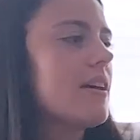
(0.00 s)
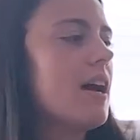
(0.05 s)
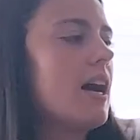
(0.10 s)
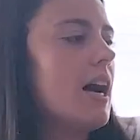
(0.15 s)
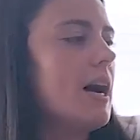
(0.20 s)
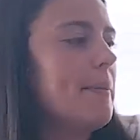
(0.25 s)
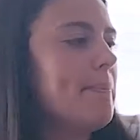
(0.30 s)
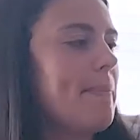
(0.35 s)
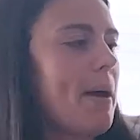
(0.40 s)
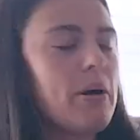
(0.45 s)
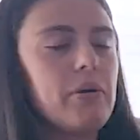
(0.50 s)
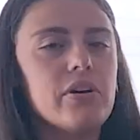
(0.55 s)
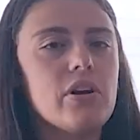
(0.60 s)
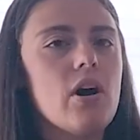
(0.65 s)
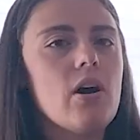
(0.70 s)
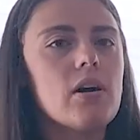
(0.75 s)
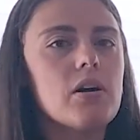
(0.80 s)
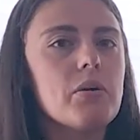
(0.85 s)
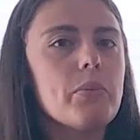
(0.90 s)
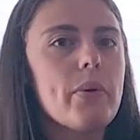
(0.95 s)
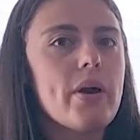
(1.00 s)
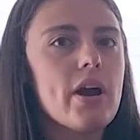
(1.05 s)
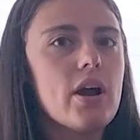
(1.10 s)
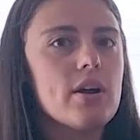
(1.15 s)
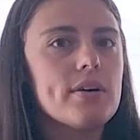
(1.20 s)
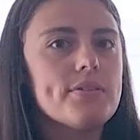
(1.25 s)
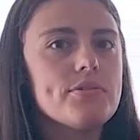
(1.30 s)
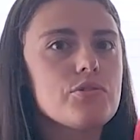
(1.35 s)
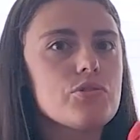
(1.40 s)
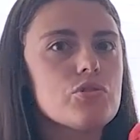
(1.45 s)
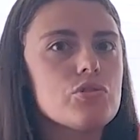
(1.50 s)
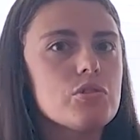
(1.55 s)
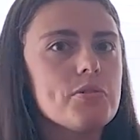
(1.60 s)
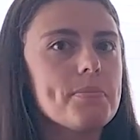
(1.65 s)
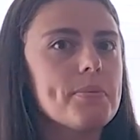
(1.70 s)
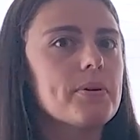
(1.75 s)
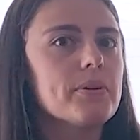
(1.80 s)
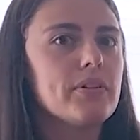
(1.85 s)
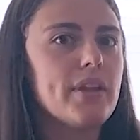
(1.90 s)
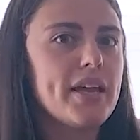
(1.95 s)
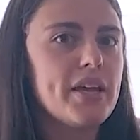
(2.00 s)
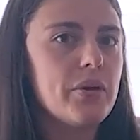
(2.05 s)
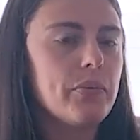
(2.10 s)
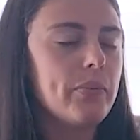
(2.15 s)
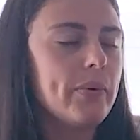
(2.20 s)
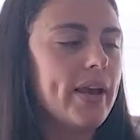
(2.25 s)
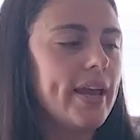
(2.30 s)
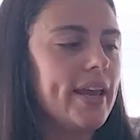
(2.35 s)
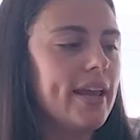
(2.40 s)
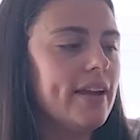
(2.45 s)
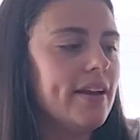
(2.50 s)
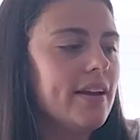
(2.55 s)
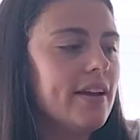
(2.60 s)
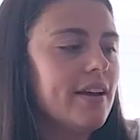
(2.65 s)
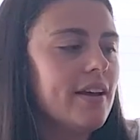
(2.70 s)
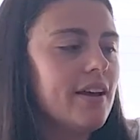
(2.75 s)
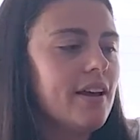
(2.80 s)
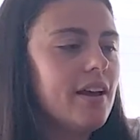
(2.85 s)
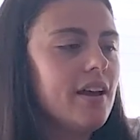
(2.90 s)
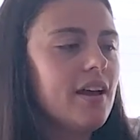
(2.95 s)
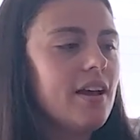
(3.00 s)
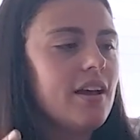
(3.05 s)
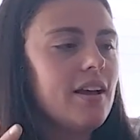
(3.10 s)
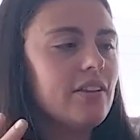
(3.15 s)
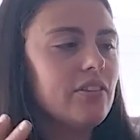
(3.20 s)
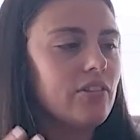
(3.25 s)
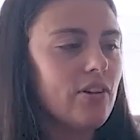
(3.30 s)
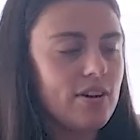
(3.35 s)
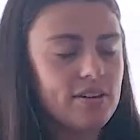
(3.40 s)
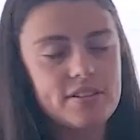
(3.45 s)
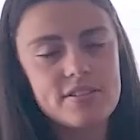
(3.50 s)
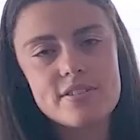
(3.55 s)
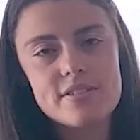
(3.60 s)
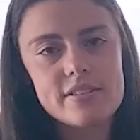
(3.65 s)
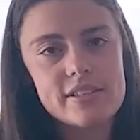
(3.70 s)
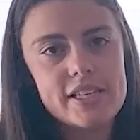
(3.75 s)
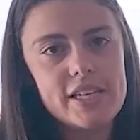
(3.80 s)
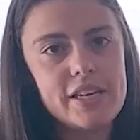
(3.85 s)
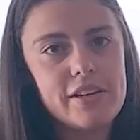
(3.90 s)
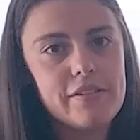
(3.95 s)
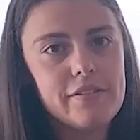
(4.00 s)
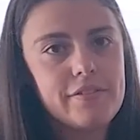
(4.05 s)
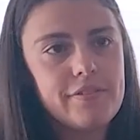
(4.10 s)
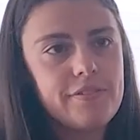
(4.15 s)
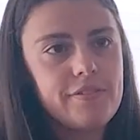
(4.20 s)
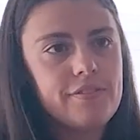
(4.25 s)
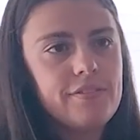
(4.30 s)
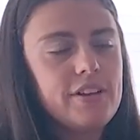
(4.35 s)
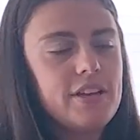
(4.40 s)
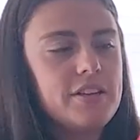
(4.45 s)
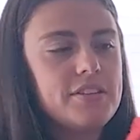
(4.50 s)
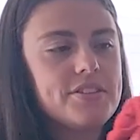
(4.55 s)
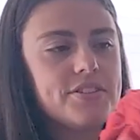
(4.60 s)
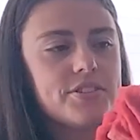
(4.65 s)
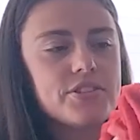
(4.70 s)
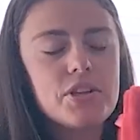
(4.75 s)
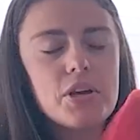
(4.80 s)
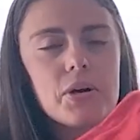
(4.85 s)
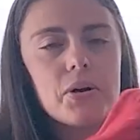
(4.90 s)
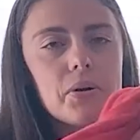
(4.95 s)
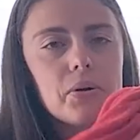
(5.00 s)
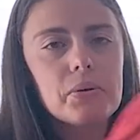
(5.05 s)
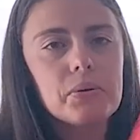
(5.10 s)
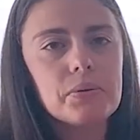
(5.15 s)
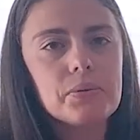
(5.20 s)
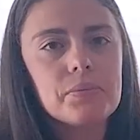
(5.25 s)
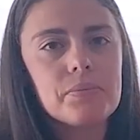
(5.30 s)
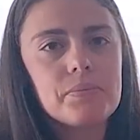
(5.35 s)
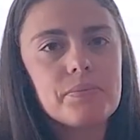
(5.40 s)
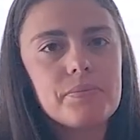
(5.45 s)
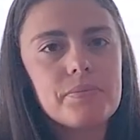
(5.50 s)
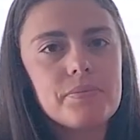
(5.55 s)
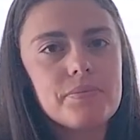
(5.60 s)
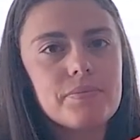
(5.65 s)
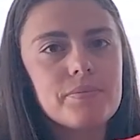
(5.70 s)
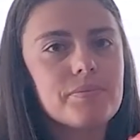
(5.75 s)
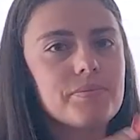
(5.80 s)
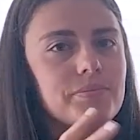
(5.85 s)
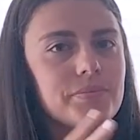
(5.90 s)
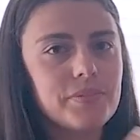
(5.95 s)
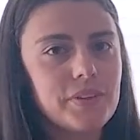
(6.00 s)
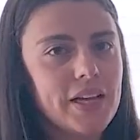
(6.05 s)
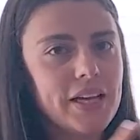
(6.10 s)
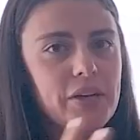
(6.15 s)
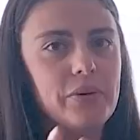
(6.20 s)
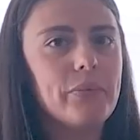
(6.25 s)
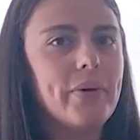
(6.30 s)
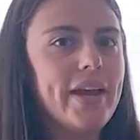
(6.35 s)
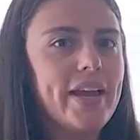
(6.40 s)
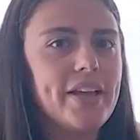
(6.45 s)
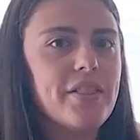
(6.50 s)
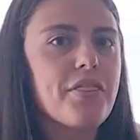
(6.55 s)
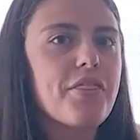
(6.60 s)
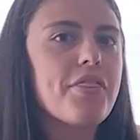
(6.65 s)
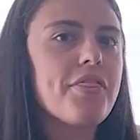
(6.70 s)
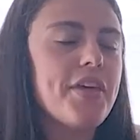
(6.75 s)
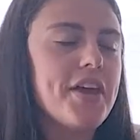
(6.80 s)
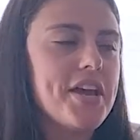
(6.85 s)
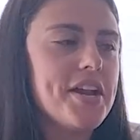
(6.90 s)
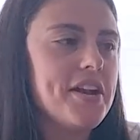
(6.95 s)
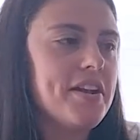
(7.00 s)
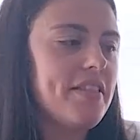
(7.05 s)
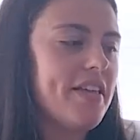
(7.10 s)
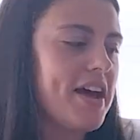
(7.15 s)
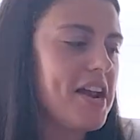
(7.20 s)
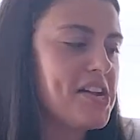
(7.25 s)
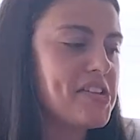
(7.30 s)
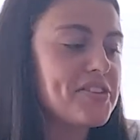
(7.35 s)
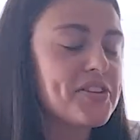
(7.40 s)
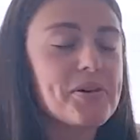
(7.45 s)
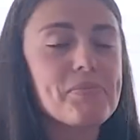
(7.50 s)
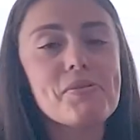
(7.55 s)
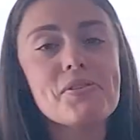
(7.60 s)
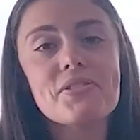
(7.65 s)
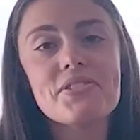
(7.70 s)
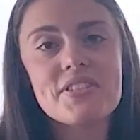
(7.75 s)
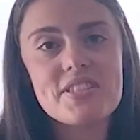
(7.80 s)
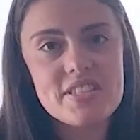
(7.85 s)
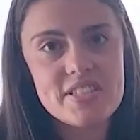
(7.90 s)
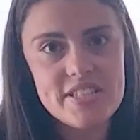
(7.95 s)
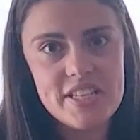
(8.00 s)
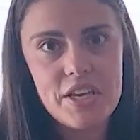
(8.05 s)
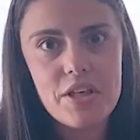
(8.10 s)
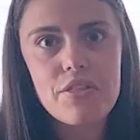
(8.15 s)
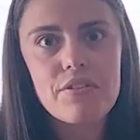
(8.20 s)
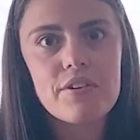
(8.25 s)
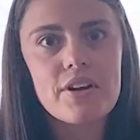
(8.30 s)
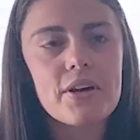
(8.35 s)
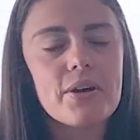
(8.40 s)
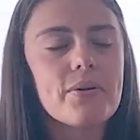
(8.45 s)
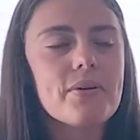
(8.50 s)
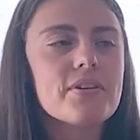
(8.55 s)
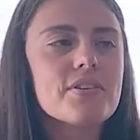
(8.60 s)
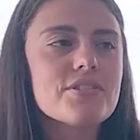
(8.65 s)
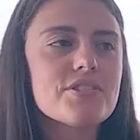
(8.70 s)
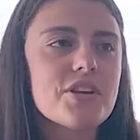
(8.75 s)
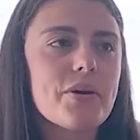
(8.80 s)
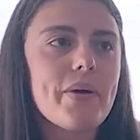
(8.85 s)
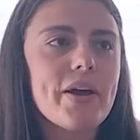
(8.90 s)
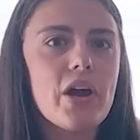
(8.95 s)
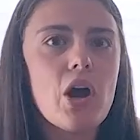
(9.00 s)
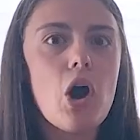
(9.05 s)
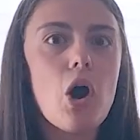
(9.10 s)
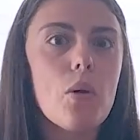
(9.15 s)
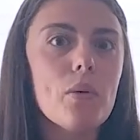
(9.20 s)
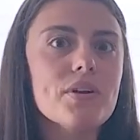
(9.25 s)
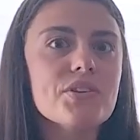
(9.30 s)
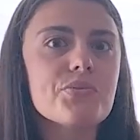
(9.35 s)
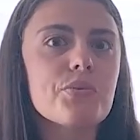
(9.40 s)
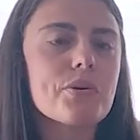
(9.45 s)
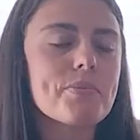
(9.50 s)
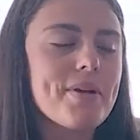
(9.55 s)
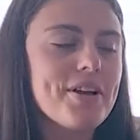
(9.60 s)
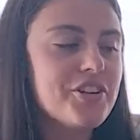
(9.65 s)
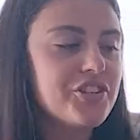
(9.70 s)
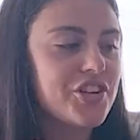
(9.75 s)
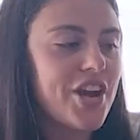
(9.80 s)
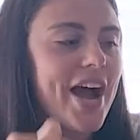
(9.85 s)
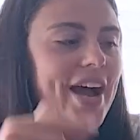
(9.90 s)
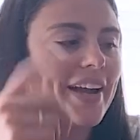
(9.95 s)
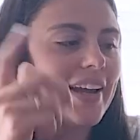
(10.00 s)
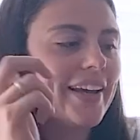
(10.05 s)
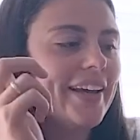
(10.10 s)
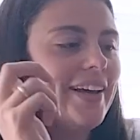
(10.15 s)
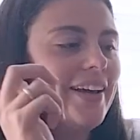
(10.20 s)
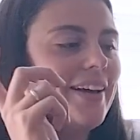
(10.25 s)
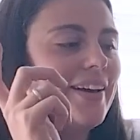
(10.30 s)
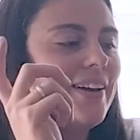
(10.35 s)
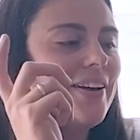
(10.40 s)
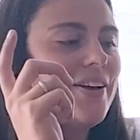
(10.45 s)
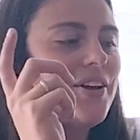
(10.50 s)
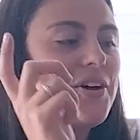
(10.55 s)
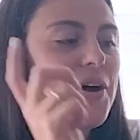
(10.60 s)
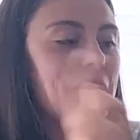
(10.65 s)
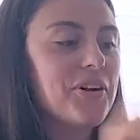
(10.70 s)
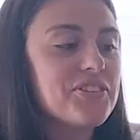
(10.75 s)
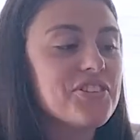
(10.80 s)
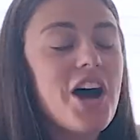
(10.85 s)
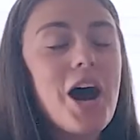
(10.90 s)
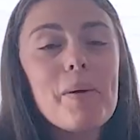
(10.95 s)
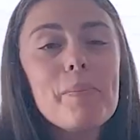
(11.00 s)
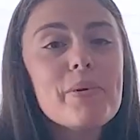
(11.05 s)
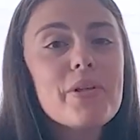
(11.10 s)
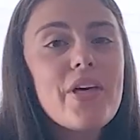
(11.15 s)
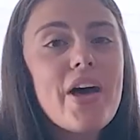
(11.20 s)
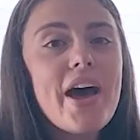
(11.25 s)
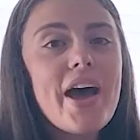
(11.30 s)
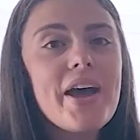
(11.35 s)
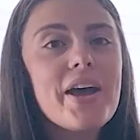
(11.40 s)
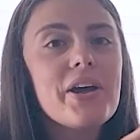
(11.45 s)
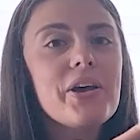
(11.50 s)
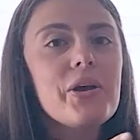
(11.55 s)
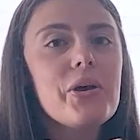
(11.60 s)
Mountain Hardwear, super lightweight, long sleeve. It's so lightweight and thin that it's almost see-through, so I always wore my jacket on top of that,